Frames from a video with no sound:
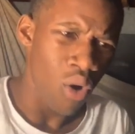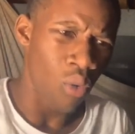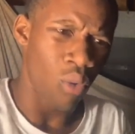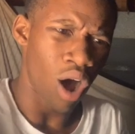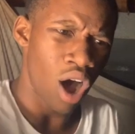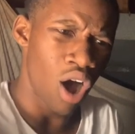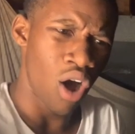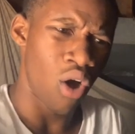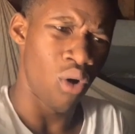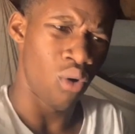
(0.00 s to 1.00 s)

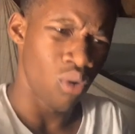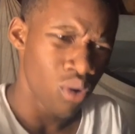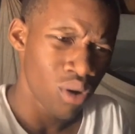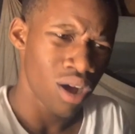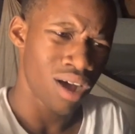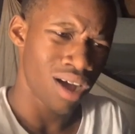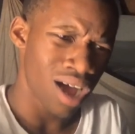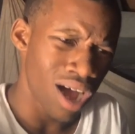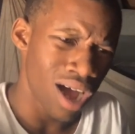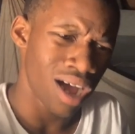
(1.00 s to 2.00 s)
Whoa.
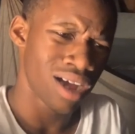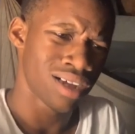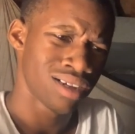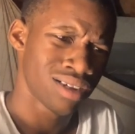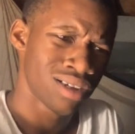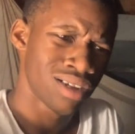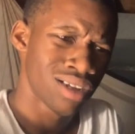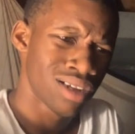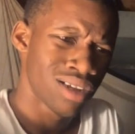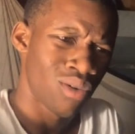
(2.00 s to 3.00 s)
Uh.
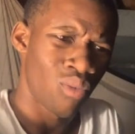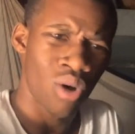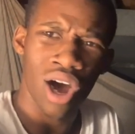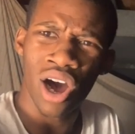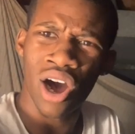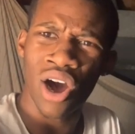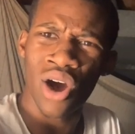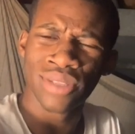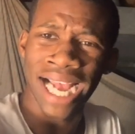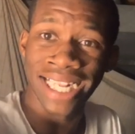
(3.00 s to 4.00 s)

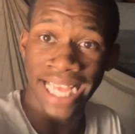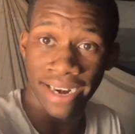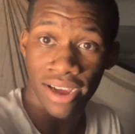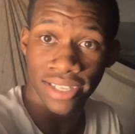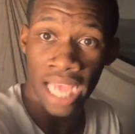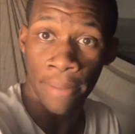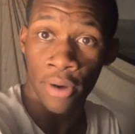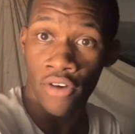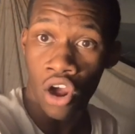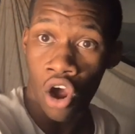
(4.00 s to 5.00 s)
Whoa. they standing on top
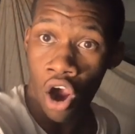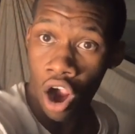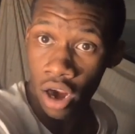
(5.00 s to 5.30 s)
of a car?